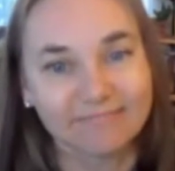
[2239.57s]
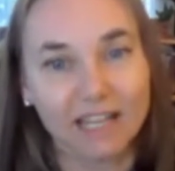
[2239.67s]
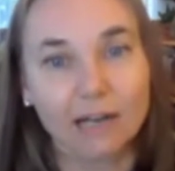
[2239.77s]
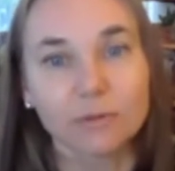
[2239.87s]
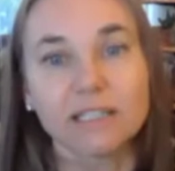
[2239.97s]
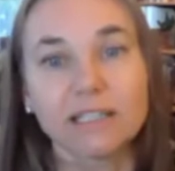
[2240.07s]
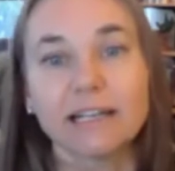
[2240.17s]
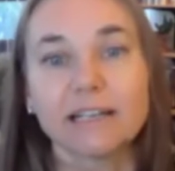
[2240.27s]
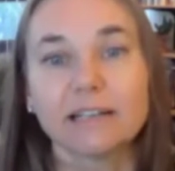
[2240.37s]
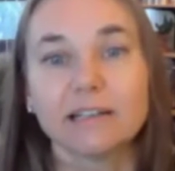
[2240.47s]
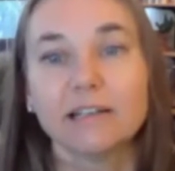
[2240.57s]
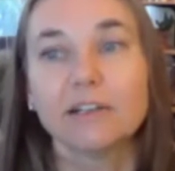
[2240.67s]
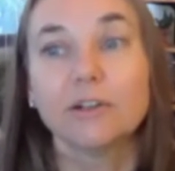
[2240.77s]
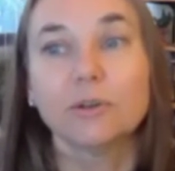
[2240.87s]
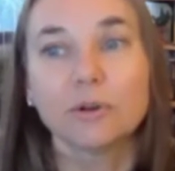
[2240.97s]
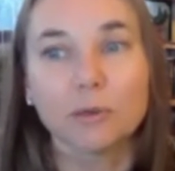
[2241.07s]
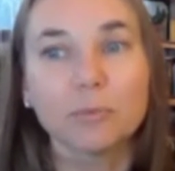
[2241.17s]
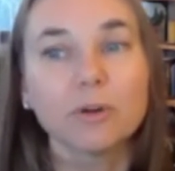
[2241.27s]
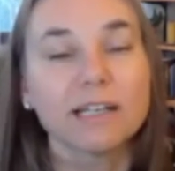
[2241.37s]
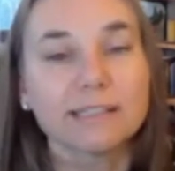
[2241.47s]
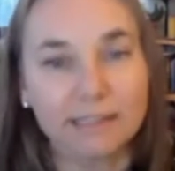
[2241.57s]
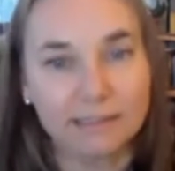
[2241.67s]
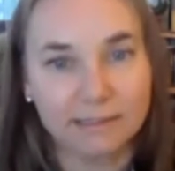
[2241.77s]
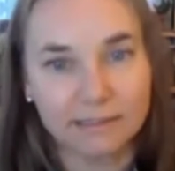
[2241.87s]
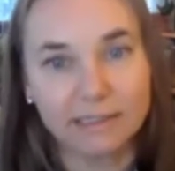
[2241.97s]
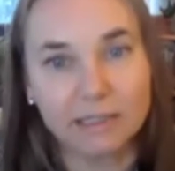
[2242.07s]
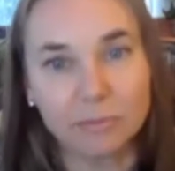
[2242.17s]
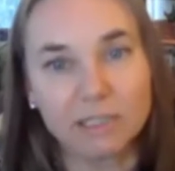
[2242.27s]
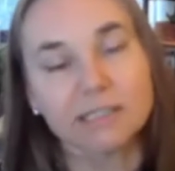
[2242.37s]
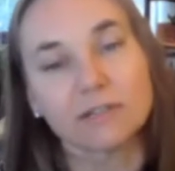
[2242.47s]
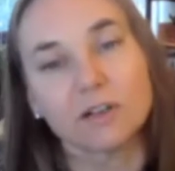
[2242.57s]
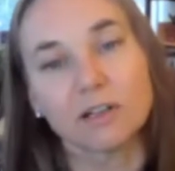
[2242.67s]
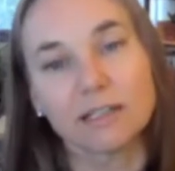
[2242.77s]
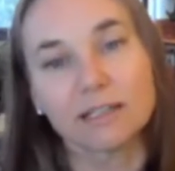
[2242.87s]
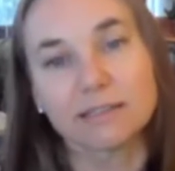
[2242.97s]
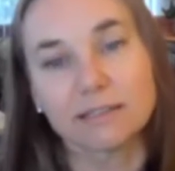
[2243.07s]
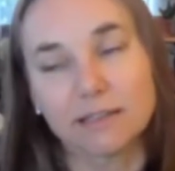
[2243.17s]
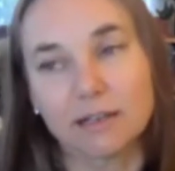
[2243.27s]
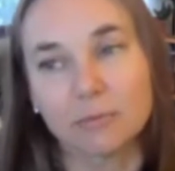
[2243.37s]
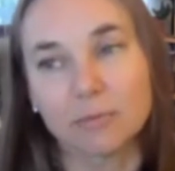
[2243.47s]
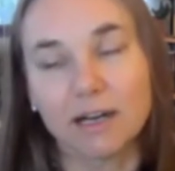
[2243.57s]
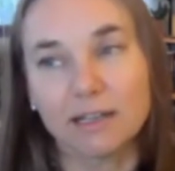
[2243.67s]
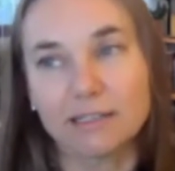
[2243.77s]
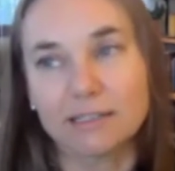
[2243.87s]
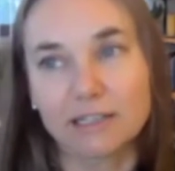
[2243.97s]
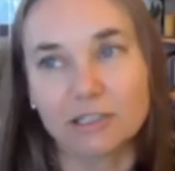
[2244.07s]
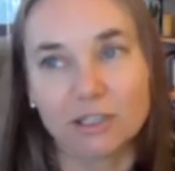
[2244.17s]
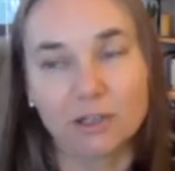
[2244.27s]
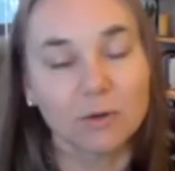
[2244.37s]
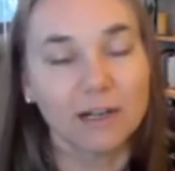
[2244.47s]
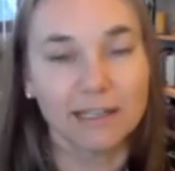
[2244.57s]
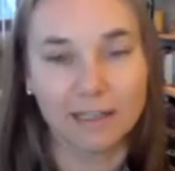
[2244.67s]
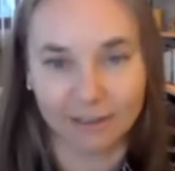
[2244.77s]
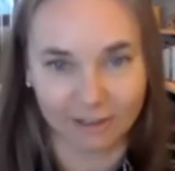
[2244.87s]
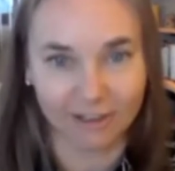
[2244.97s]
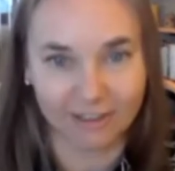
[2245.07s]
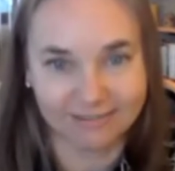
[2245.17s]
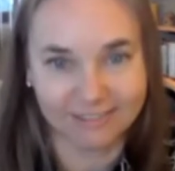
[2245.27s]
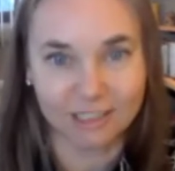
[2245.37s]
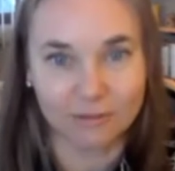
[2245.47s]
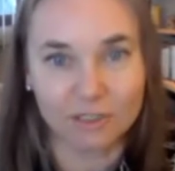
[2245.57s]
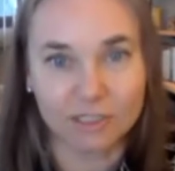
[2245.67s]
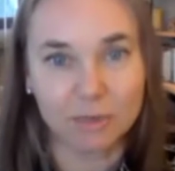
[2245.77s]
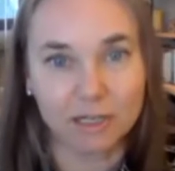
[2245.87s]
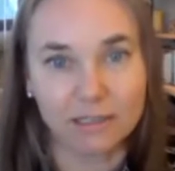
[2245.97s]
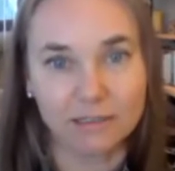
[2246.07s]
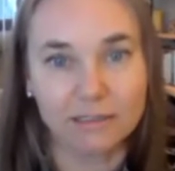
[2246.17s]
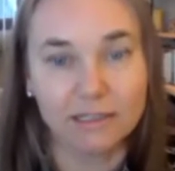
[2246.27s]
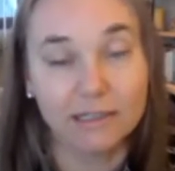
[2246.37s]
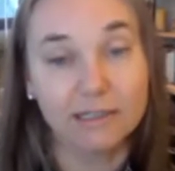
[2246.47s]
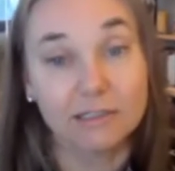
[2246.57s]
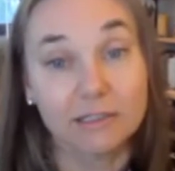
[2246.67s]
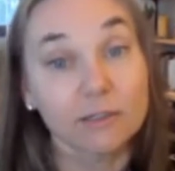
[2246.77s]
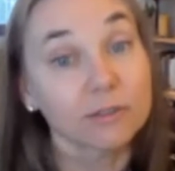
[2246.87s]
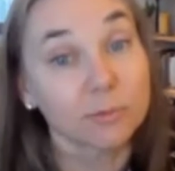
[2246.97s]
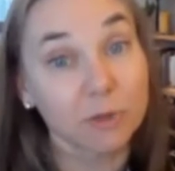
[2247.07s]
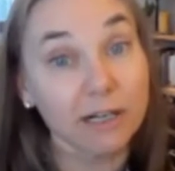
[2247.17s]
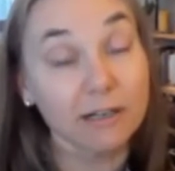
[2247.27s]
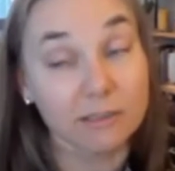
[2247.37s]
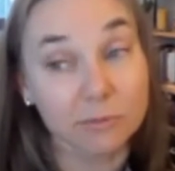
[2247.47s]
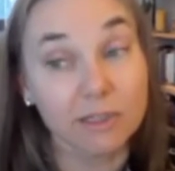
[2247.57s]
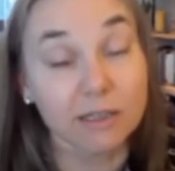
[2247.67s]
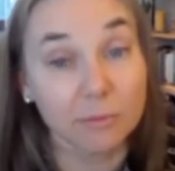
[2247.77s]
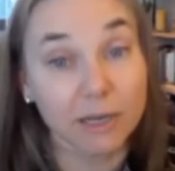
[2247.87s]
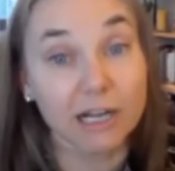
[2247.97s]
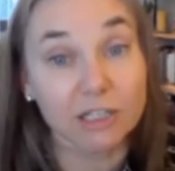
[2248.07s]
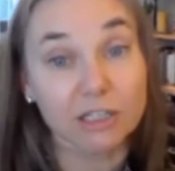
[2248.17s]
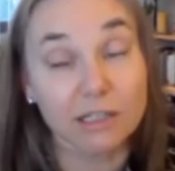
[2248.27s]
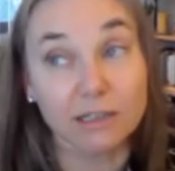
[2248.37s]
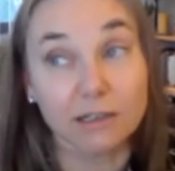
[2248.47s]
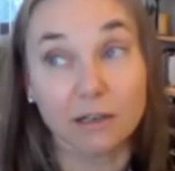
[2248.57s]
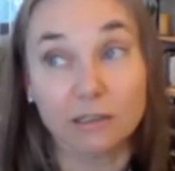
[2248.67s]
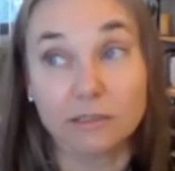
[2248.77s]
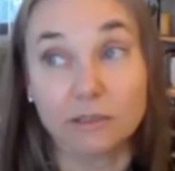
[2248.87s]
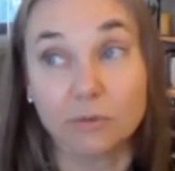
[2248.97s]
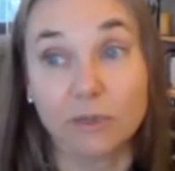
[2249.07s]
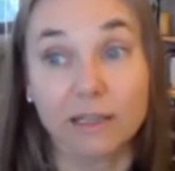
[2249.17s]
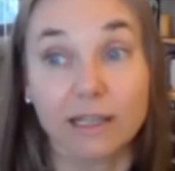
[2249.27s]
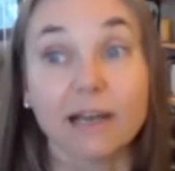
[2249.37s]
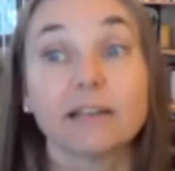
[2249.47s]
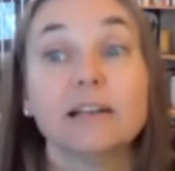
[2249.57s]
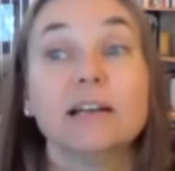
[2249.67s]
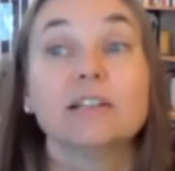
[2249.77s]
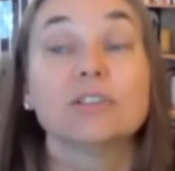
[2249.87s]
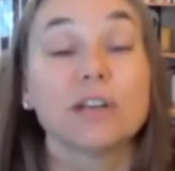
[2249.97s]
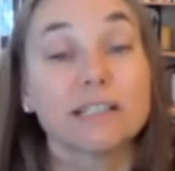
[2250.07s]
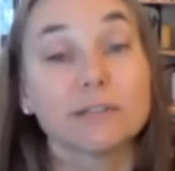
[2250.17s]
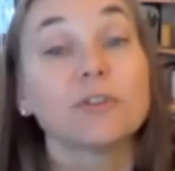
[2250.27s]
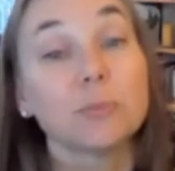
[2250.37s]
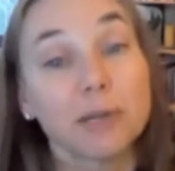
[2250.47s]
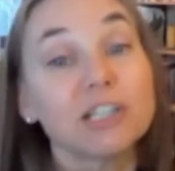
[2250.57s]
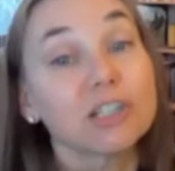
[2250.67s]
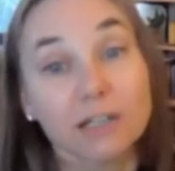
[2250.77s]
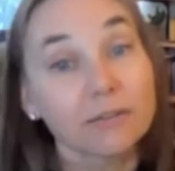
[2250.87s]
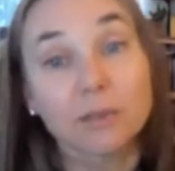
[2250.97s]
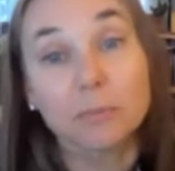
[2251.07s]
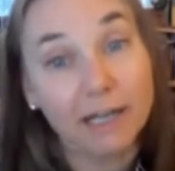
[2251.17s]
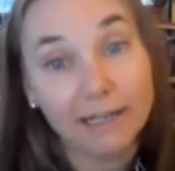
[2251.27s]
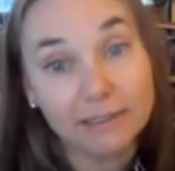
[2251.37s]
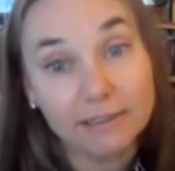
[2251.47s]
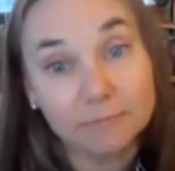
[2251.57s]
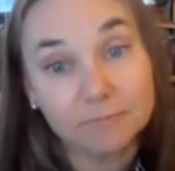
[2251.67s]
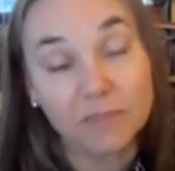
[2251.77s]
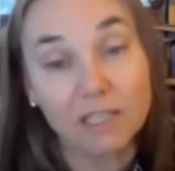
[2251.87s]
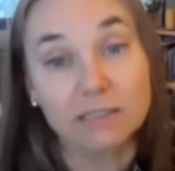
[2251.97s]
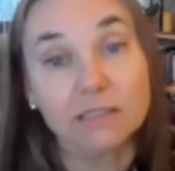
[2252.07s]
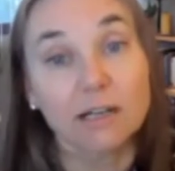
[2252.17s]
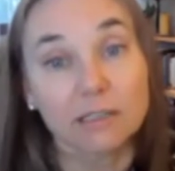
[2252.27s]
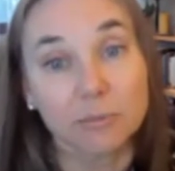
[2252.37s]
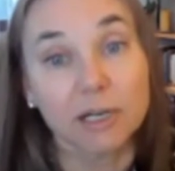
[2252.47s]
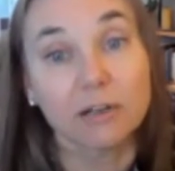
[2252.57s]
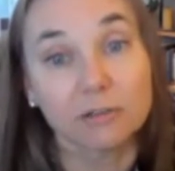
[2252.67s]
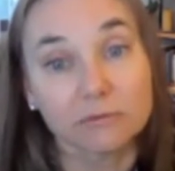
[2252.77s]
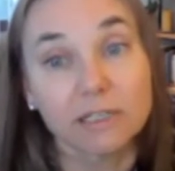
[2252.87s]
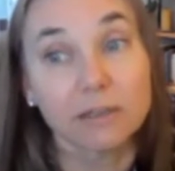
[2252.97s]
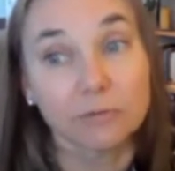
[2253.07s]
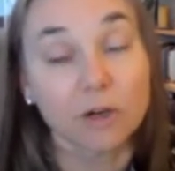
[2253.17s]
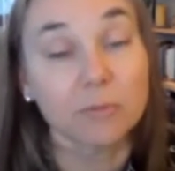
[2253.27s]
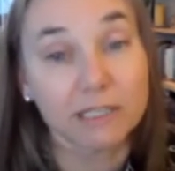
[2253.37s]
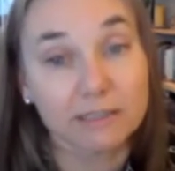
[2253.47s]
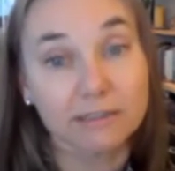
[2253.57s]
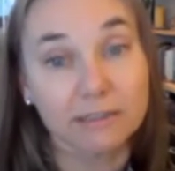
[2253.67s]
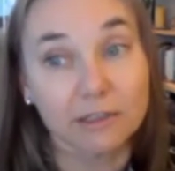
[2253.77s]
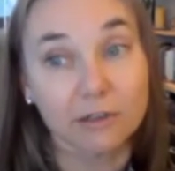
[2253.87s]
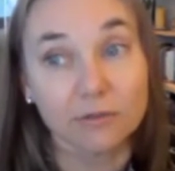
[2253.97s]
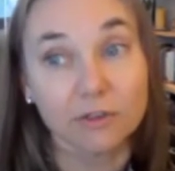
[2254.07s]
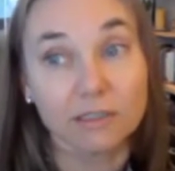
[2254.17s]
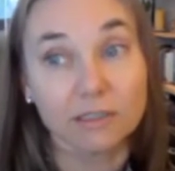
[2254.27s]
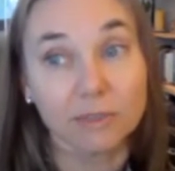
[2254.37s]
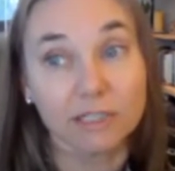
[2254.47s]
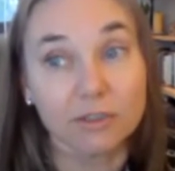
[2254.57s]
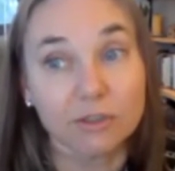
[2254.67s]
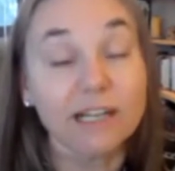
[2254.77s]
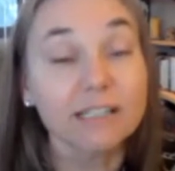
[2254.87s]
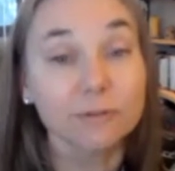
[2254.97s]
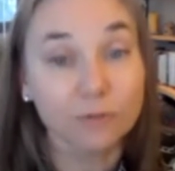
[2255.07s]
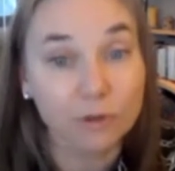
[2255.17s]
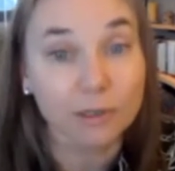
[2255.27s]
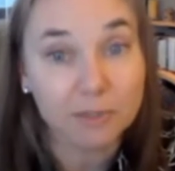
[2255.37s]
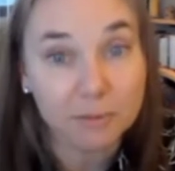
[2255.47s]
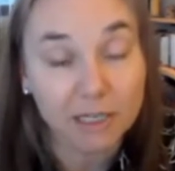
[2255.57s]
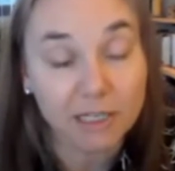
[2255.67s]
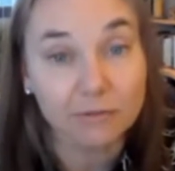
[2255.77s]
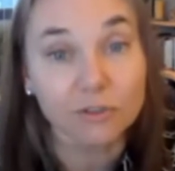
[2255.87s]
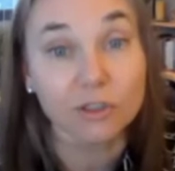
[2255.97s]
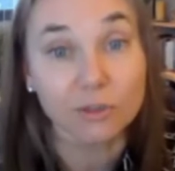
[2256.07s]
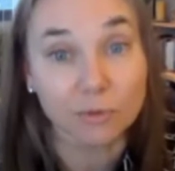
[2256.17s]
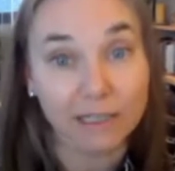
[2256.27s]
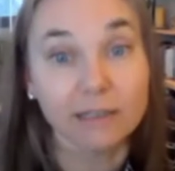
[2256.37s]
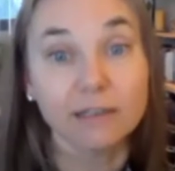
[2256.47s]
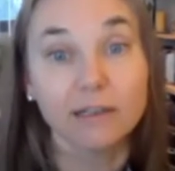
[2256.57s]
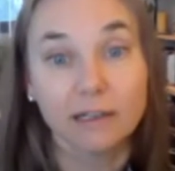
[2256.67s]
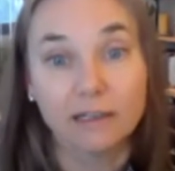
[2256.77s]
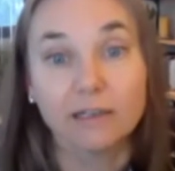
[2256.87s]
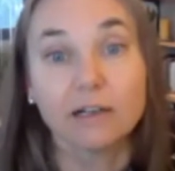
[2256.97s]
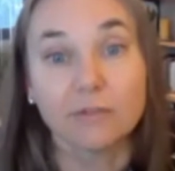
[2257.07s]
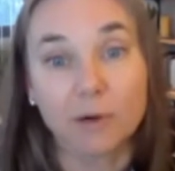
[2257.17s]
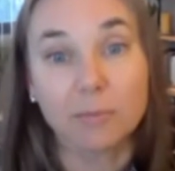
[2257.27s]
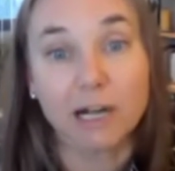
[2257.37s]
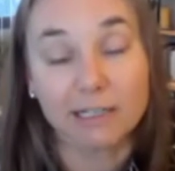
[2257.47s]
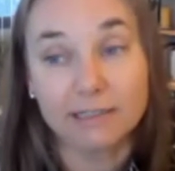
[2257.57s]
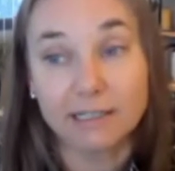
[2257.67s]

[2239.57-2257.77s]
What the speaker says: I would like your presence in the midst of all this, God is actually quite eager to respond to those prayers with compassion and also with that transformation of the mind that's talked about in Romans, for us to be transformed by the renewing of our minds.